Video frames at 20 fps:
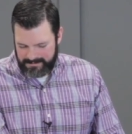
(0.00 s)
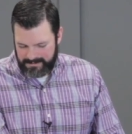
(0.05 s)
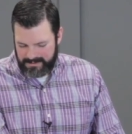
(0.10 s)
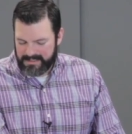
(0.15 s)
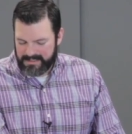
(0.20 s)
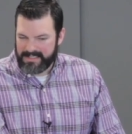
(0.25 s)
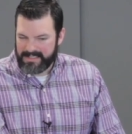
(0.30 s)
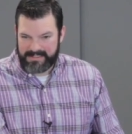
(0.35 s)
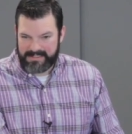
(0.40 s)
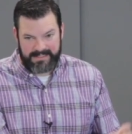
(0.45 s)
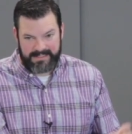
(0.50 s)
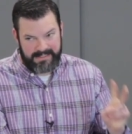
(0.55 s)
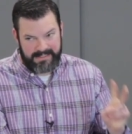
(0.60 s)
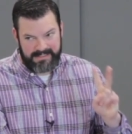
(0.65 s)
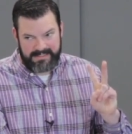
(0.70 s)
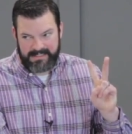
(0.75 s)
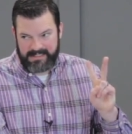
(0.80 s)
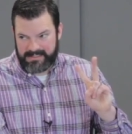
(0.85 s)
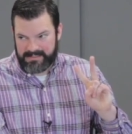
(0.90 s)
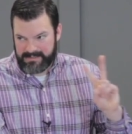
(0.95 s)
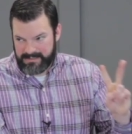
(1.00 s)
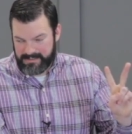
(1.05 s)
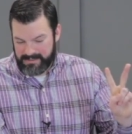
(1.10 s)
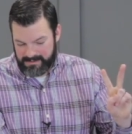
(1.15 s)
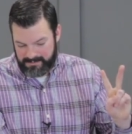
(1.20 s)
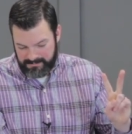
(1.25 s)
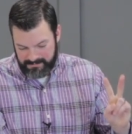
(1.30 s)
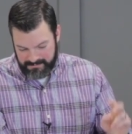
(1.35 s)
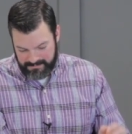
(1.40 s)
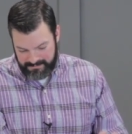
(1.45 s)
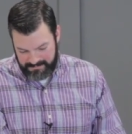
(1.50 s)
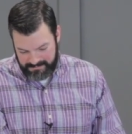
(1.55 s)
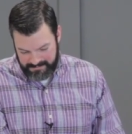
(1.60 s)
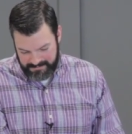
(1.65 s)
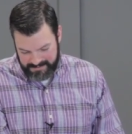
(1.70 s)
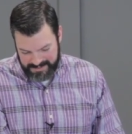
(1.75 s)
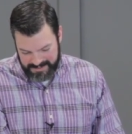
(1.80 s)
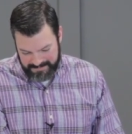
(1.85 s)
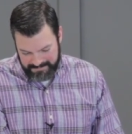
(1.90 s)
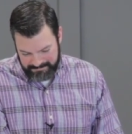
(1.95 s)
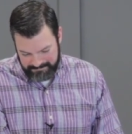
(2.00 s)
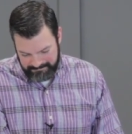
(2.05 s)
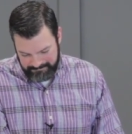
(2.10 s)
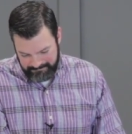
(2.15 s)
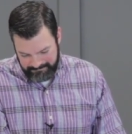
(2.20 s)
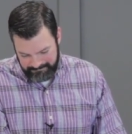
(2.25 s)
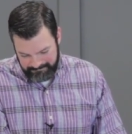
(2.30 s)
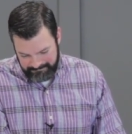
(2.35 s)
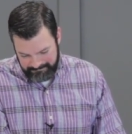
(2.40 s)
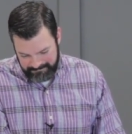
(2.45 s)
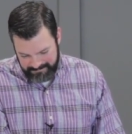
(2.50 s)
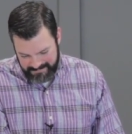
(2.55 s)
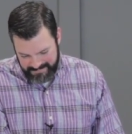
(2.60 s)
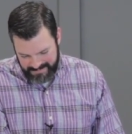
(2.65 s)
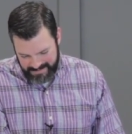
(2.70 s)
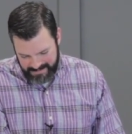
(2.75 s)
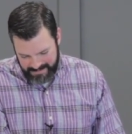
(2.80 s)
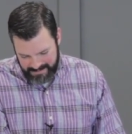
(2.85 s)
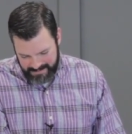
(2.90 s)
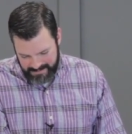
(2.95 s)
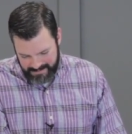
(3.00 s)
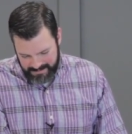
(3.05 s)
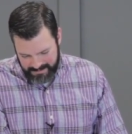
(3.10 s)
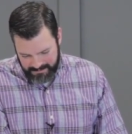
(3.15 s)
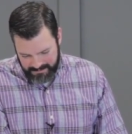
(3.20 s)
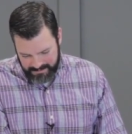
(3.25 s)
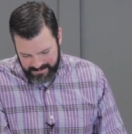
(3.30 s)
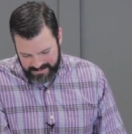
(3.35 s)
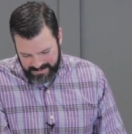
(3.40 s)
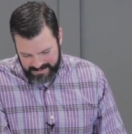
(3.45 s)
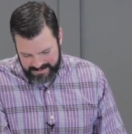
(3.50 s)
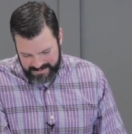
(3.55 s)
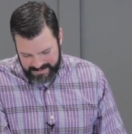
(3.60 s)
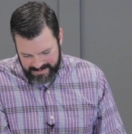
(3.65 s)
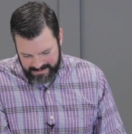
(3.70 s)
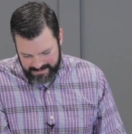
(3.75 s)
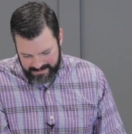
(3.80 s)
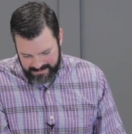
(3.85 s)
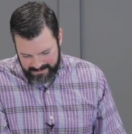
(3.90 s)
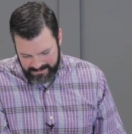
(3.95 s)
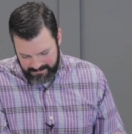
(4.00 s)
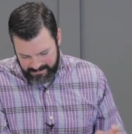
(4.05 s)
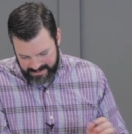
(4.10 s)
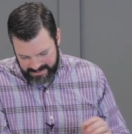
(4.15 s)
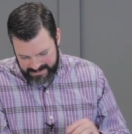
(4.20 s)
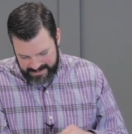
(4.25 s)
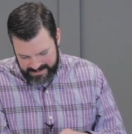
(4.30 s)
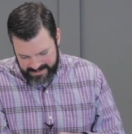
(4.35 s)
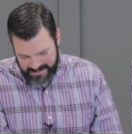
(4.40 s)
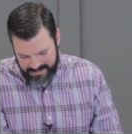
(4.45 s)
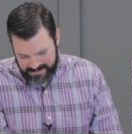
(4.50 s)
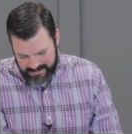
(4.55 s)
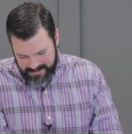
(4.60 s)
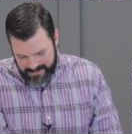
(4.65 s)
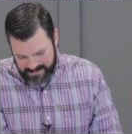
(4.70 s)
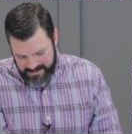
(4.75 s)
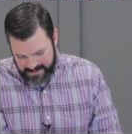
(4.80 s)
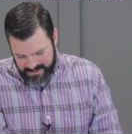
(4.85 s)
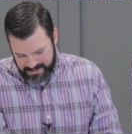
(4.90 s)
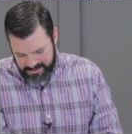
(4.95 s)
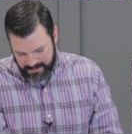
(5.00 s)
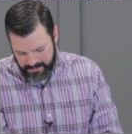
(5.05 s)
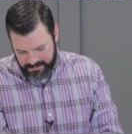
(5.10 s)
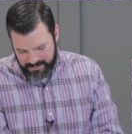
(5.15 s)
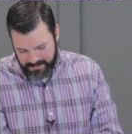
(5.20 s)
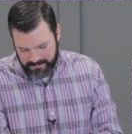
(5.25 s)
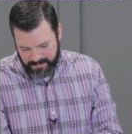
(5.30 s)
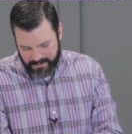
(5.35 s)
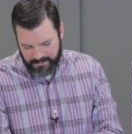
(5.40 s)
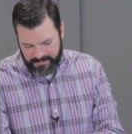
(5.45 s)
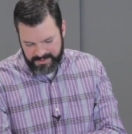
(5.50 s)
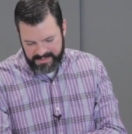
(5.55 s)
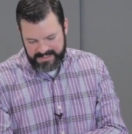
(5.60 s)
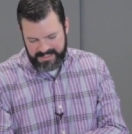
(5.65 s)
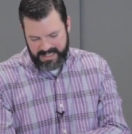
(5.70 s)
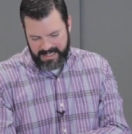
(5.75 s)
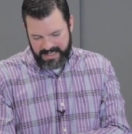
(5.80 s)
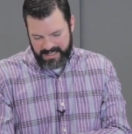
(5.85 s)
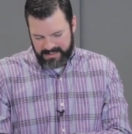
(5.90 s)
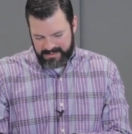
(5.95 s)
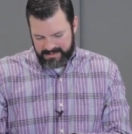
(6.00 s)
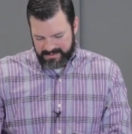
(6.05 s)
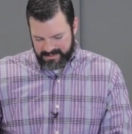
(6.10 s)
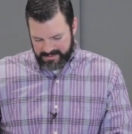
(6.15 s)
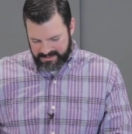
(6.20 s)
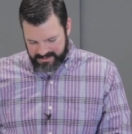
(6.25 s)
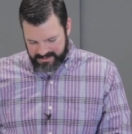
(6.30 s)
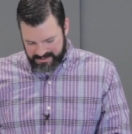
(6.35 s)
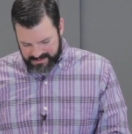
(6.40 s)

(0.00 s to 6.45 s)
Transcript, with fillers: He's had to say it a second time, right? When, they had said, when he had said this, he showed them both his hands and his